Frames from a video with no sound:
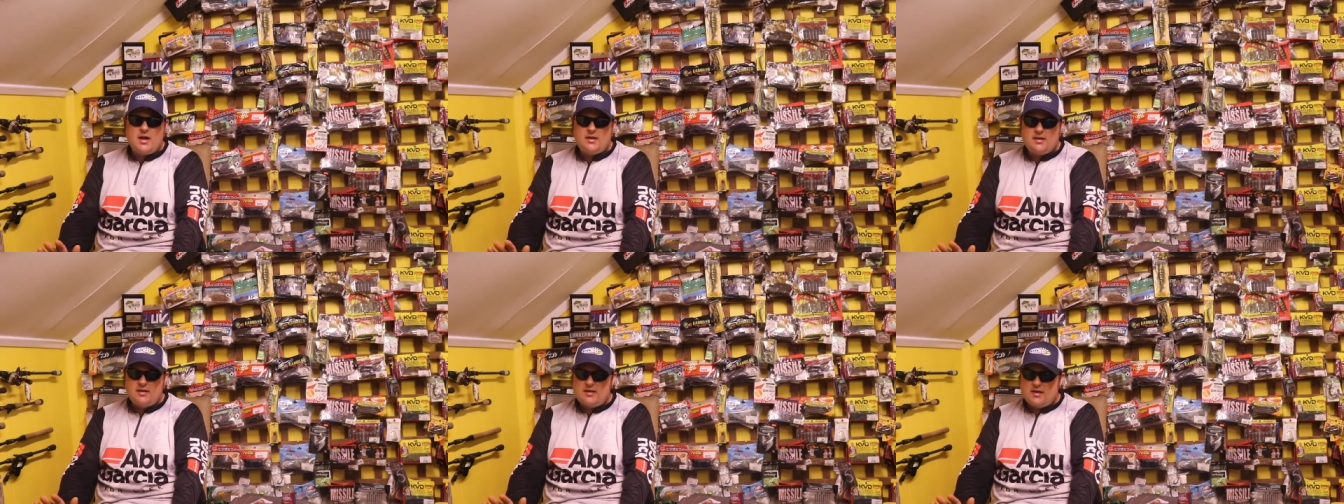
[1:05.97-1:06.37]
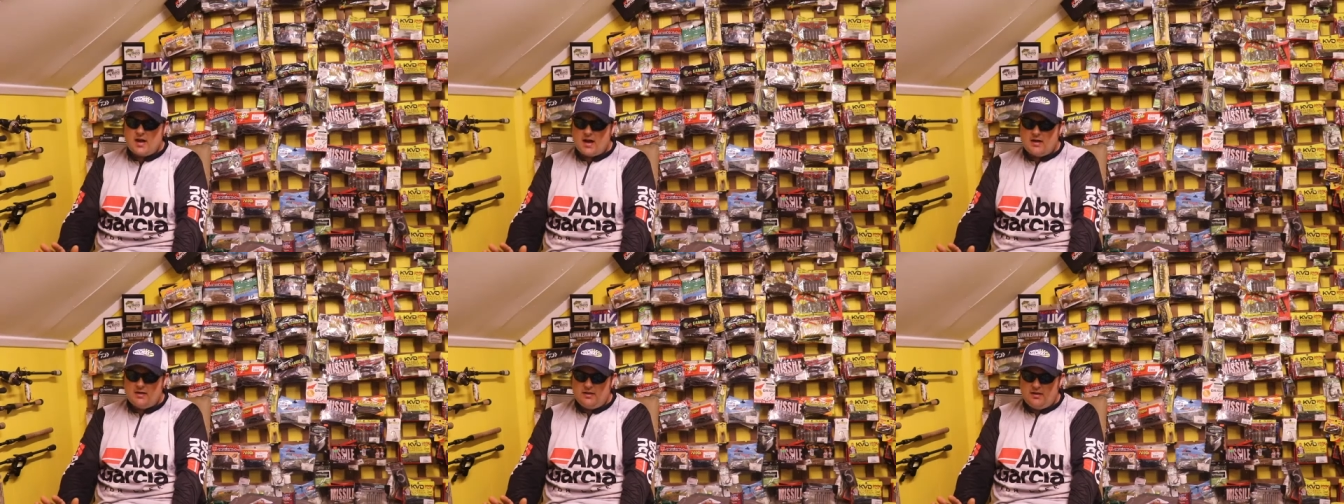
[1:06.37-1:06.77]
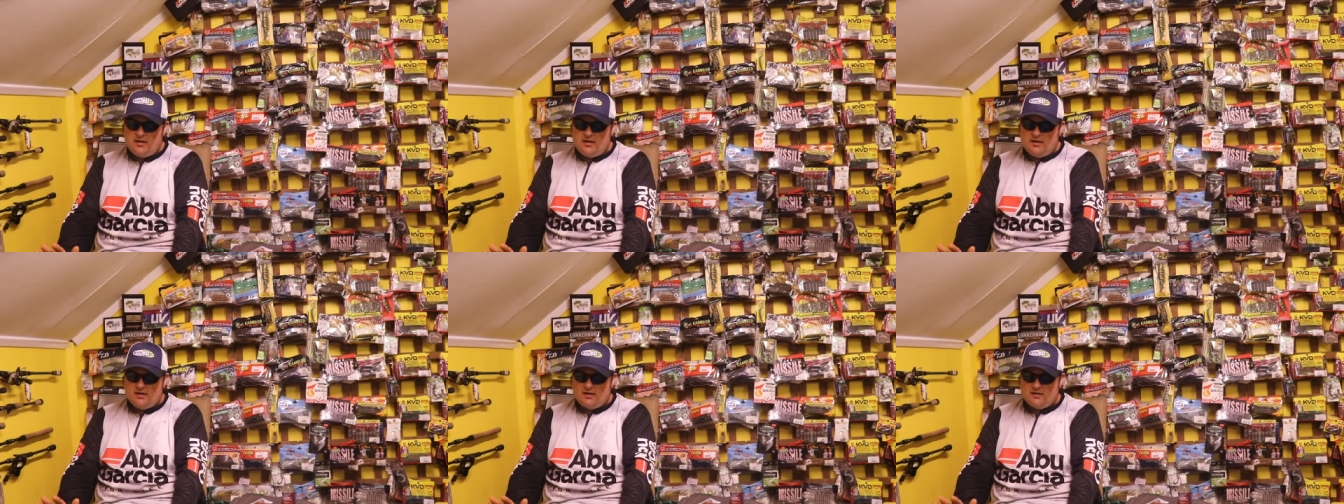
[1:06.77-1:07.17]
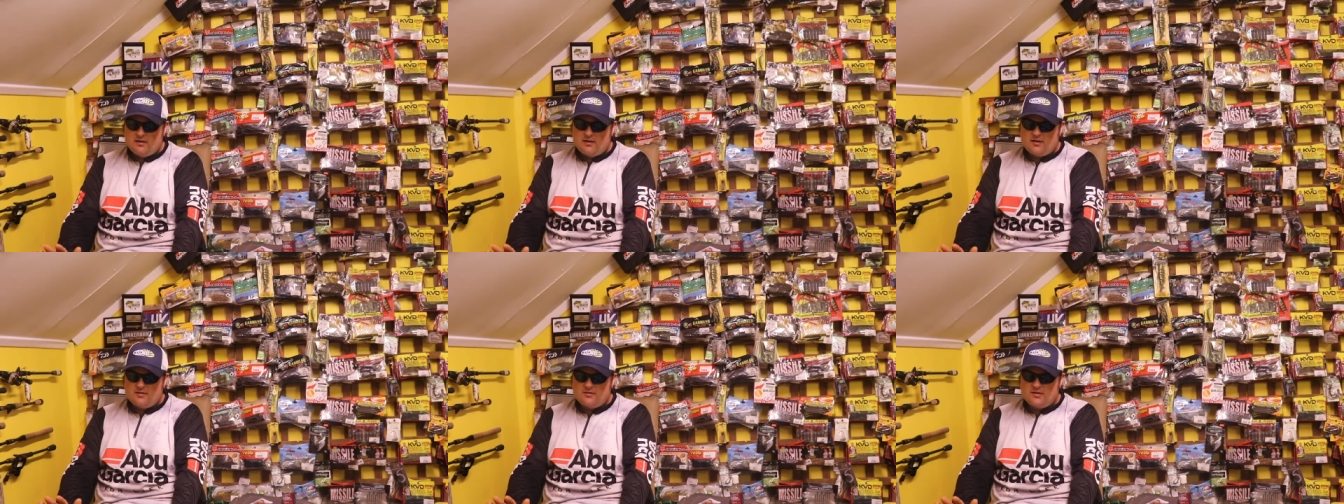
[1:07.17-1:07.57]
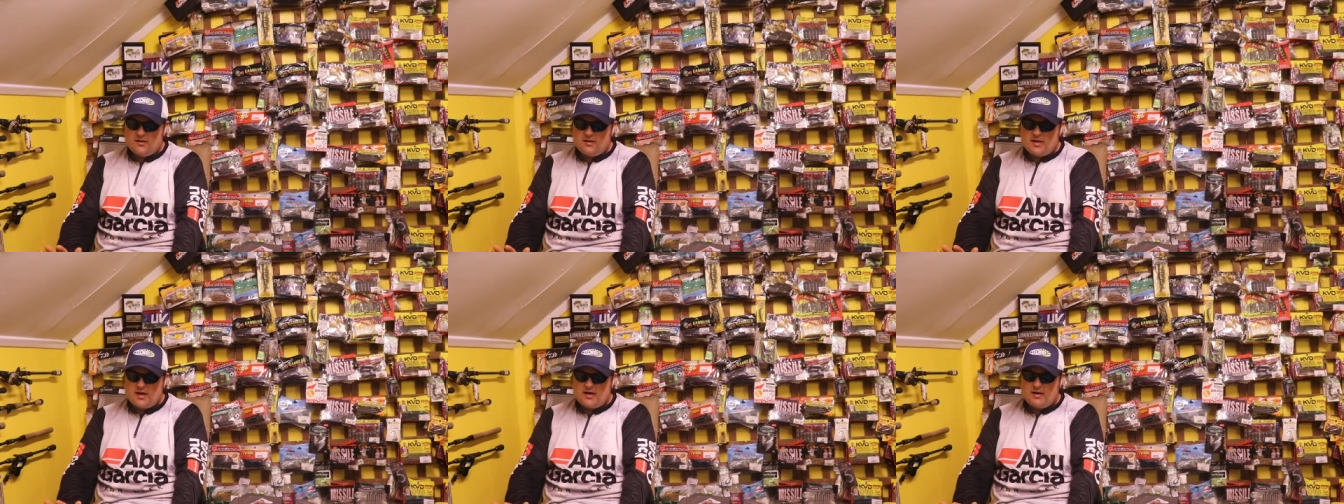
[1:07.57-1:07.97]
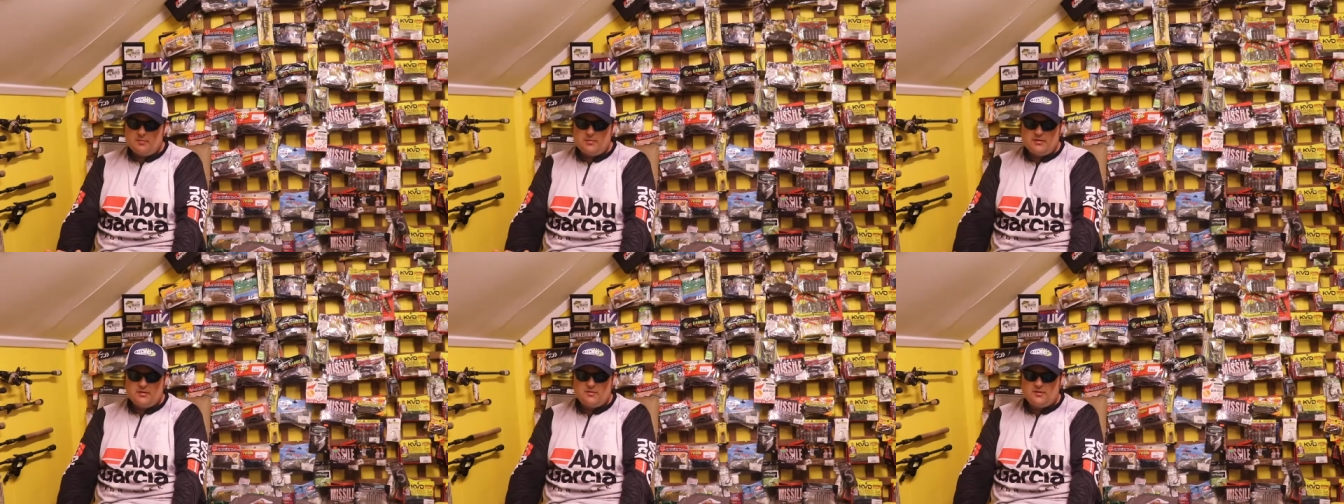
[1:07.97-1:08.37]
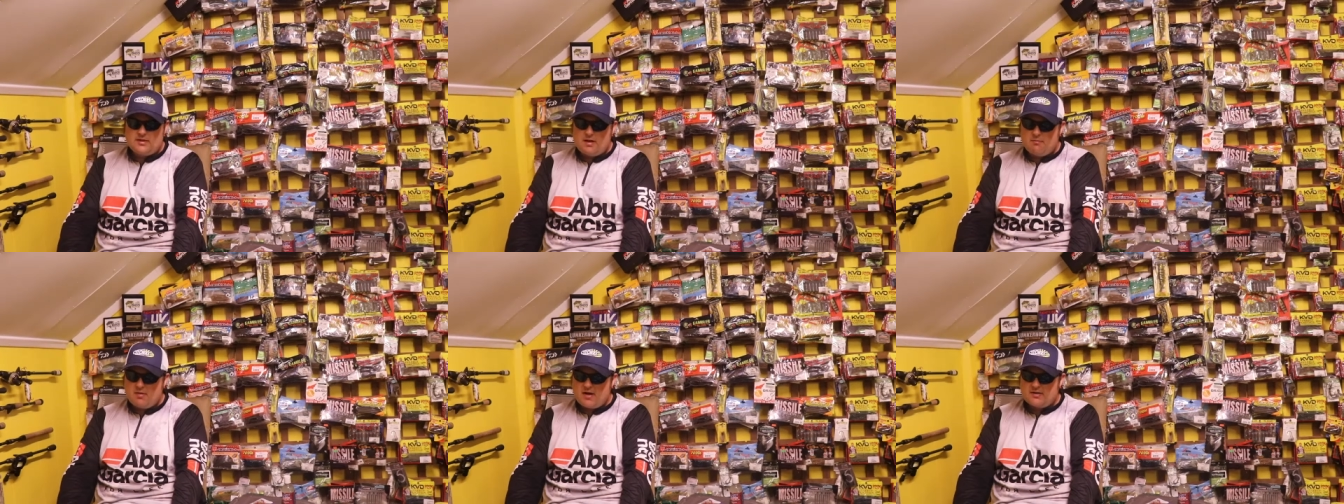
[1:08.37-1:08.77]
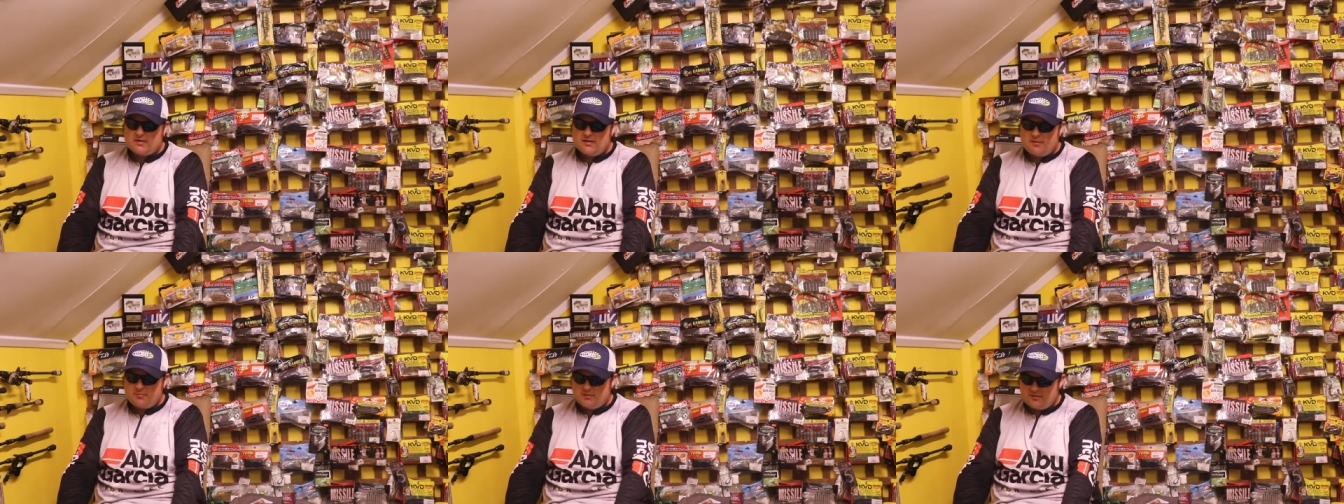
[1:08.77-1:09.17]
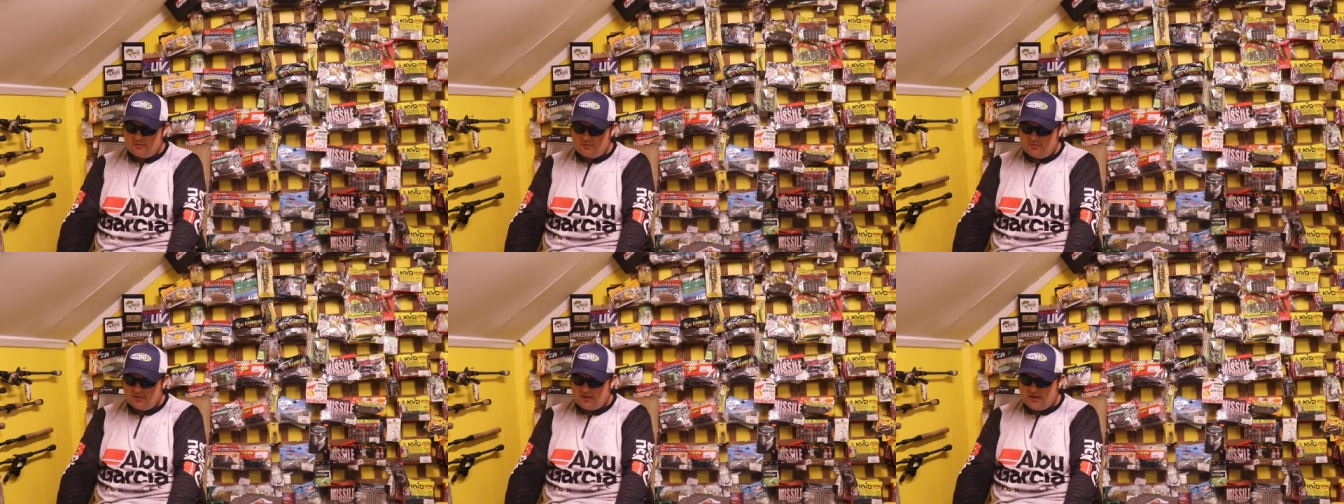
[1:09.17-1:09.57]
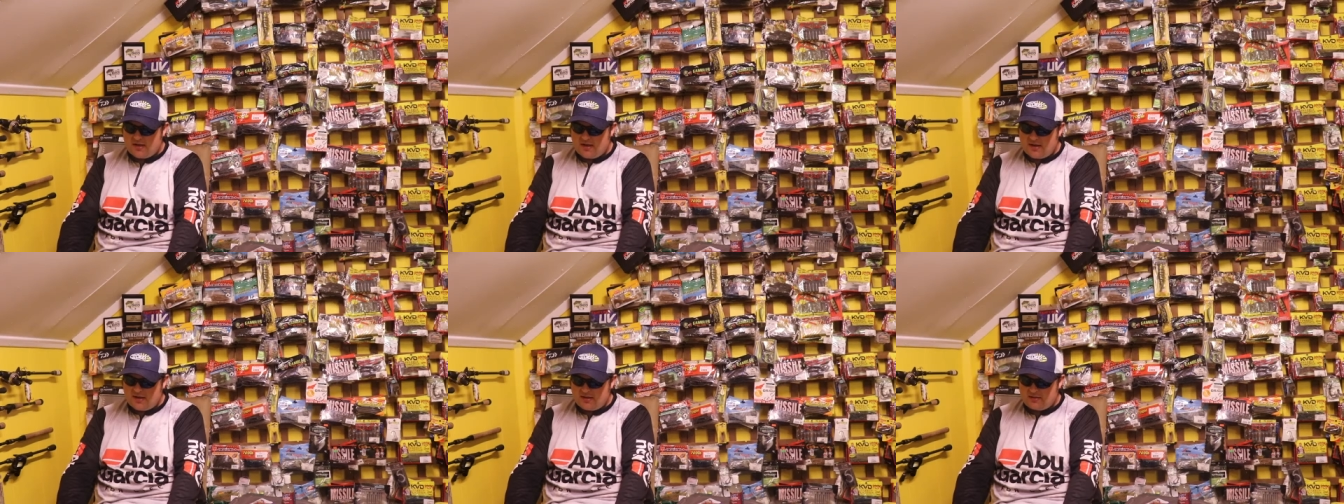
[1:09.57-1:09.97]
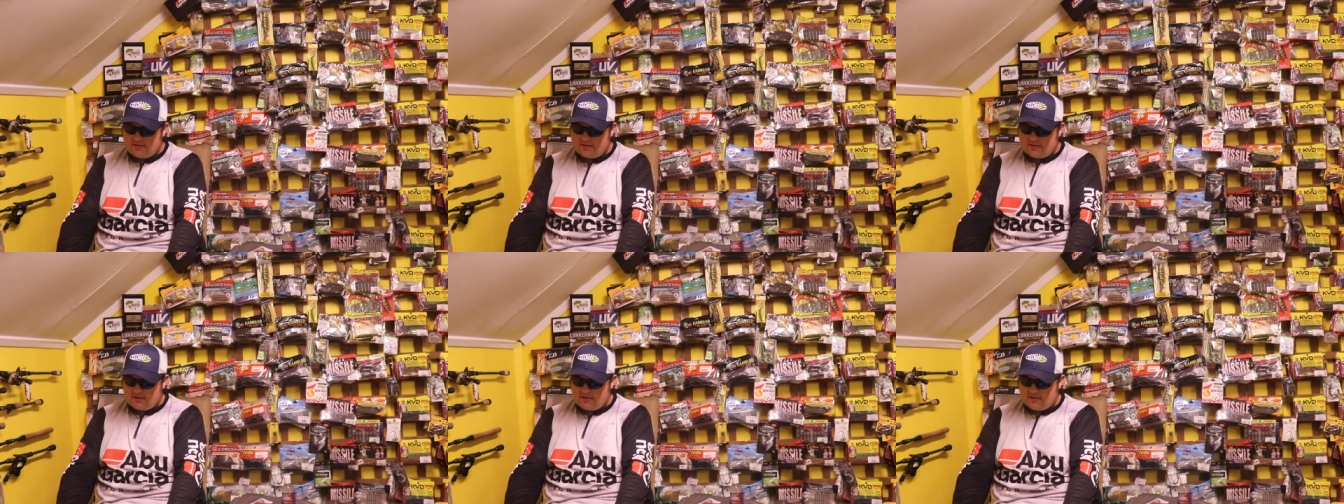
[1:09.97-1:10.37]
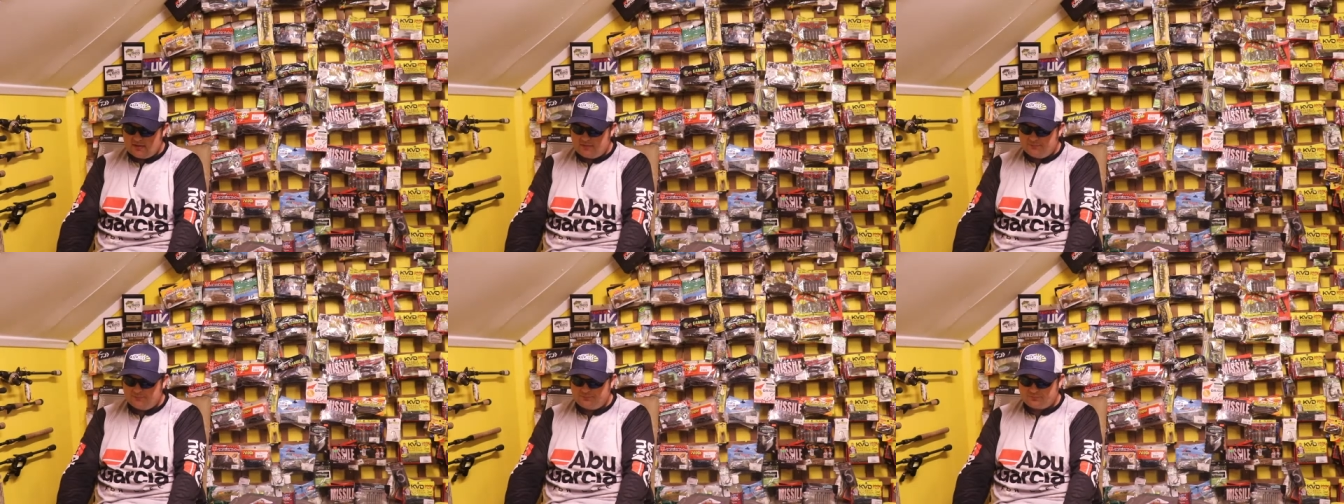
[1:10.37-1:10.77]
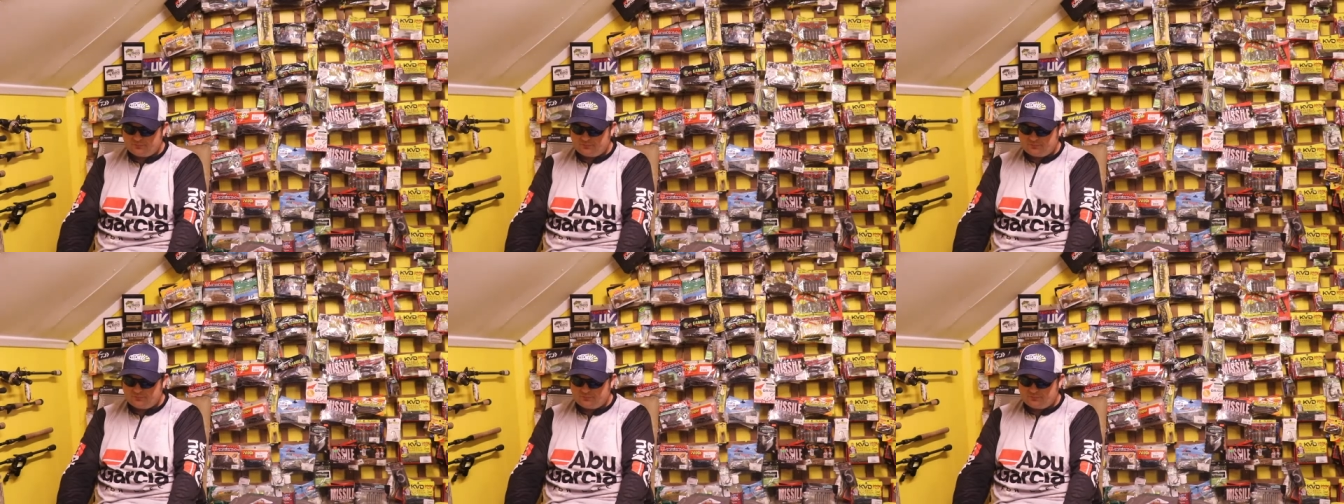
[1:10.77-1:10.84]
I did 90. I think I did 9 episodes, 10 bass an episode, and I